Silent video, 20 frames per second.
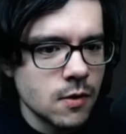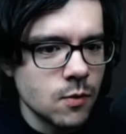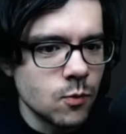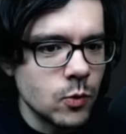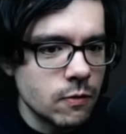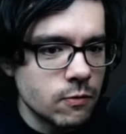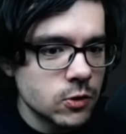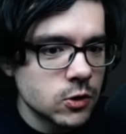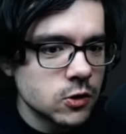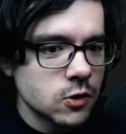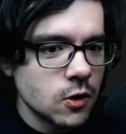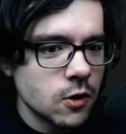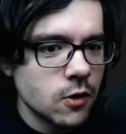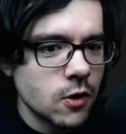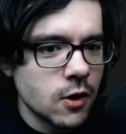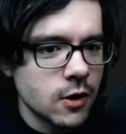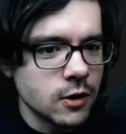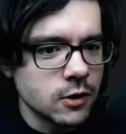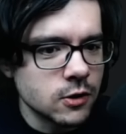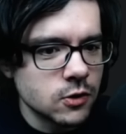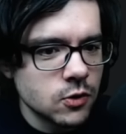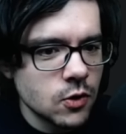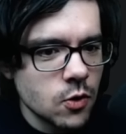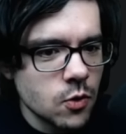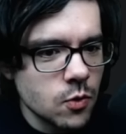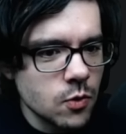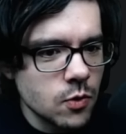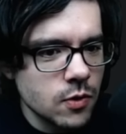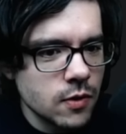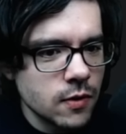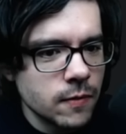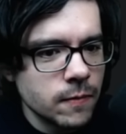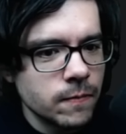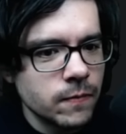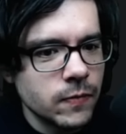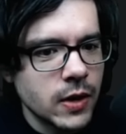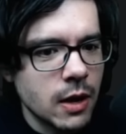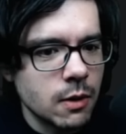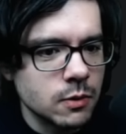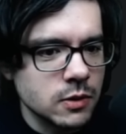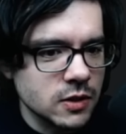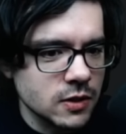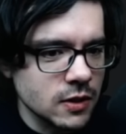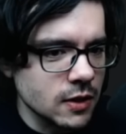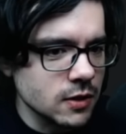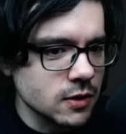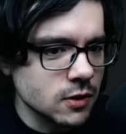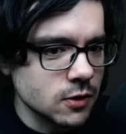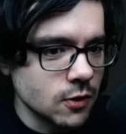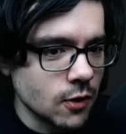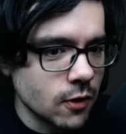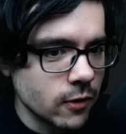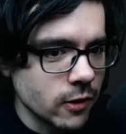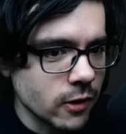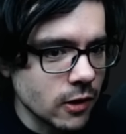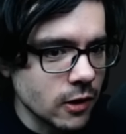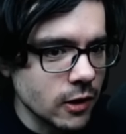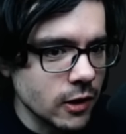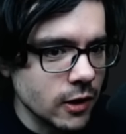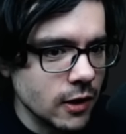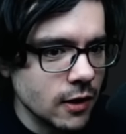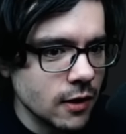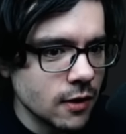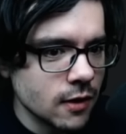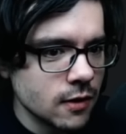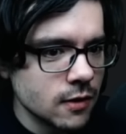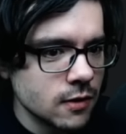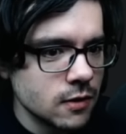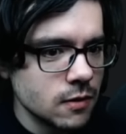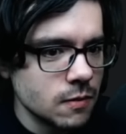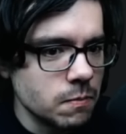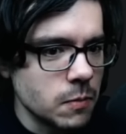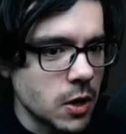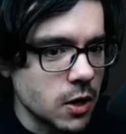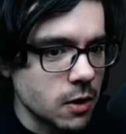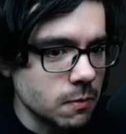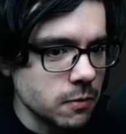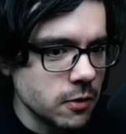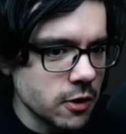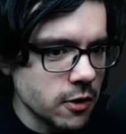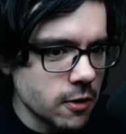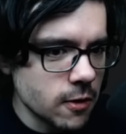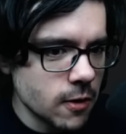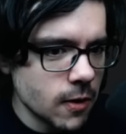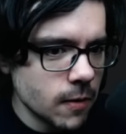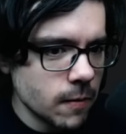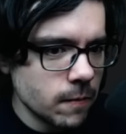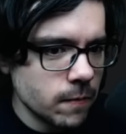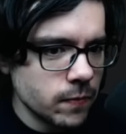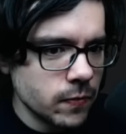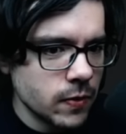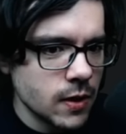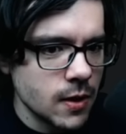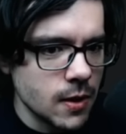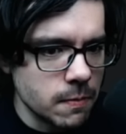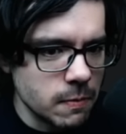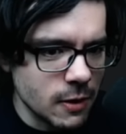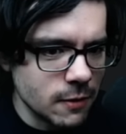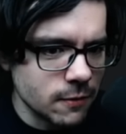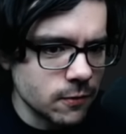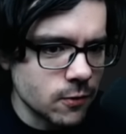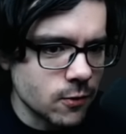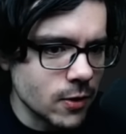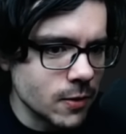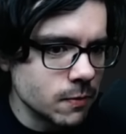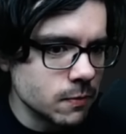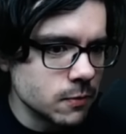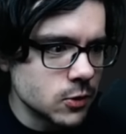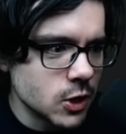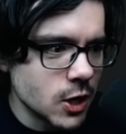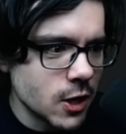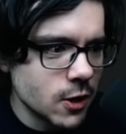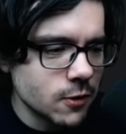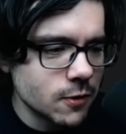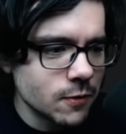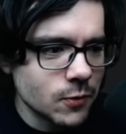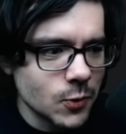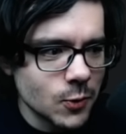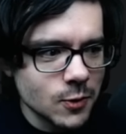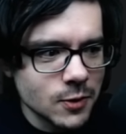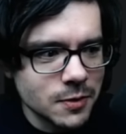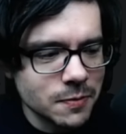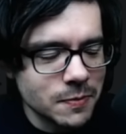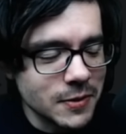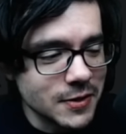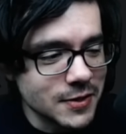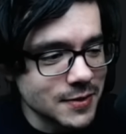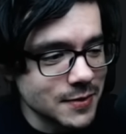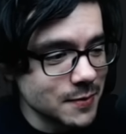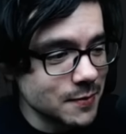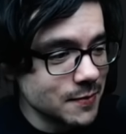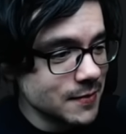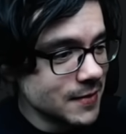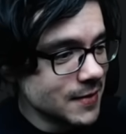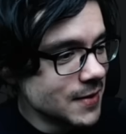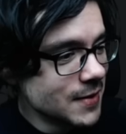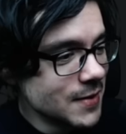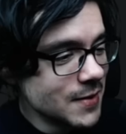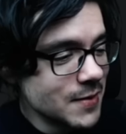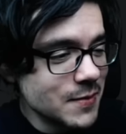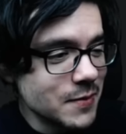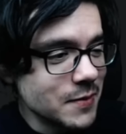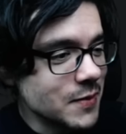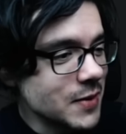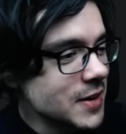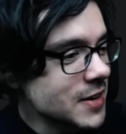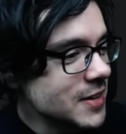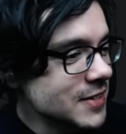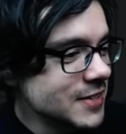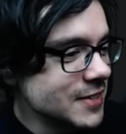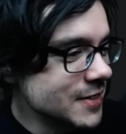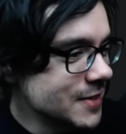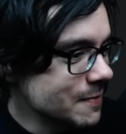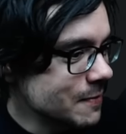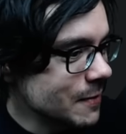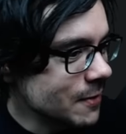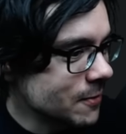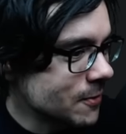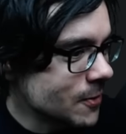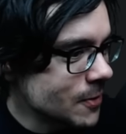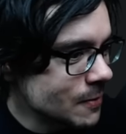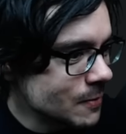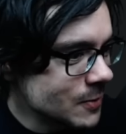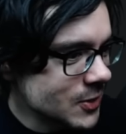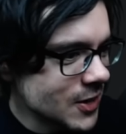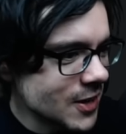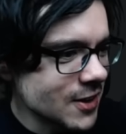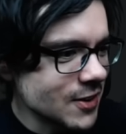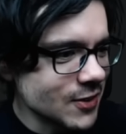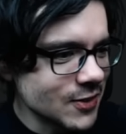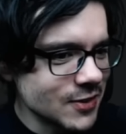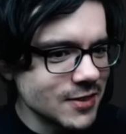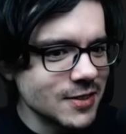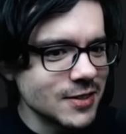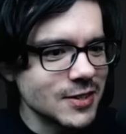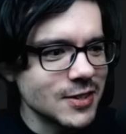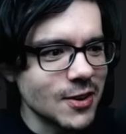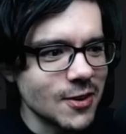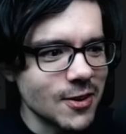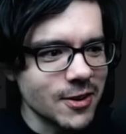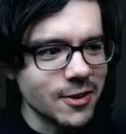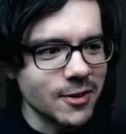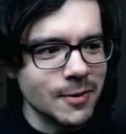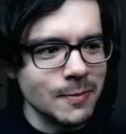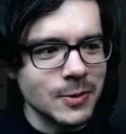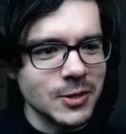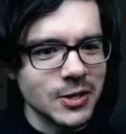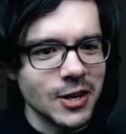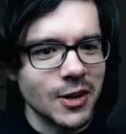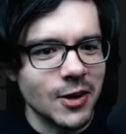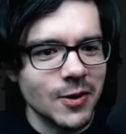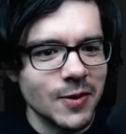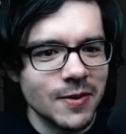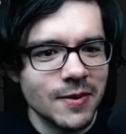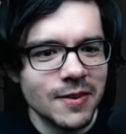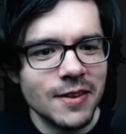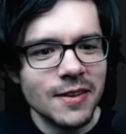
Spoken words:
Weaversong on its own, I would say, is solidly bottom tier, above Grimmchild, of course, because what isn't above Grimmchild? Sorry, Grimmchild.